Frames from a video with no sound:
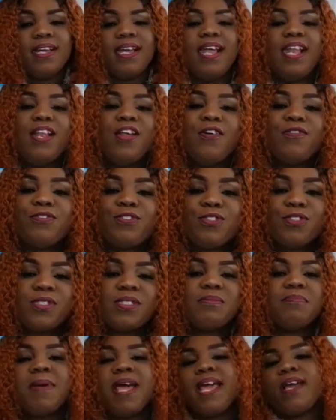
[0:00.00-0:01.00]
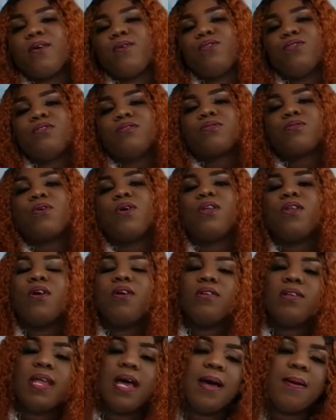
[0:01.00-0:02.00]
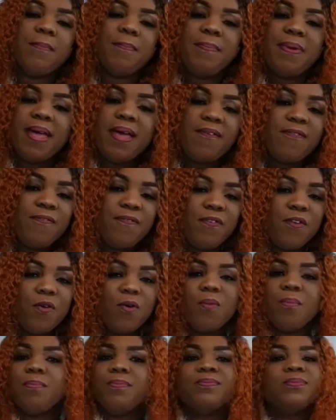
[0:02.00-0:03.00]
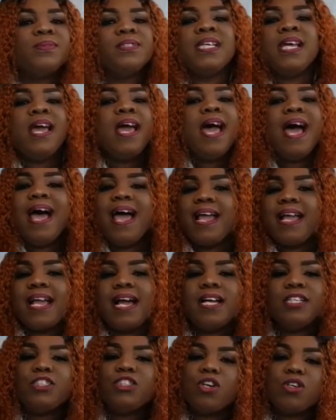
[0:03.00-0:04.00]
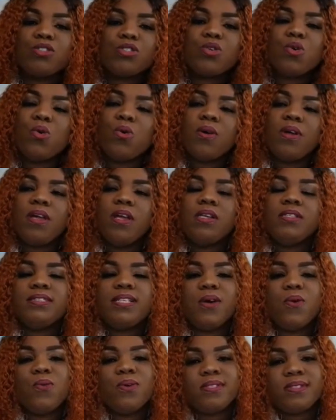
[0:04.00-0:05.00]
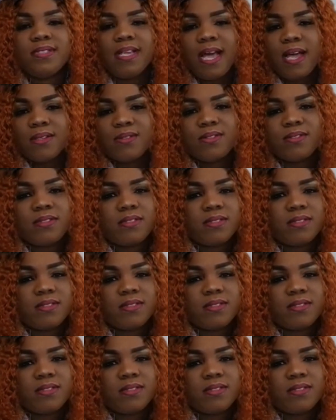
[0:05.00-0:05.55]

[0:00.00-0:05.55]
I love to smell good roll-on and perfume. I can't just go a day without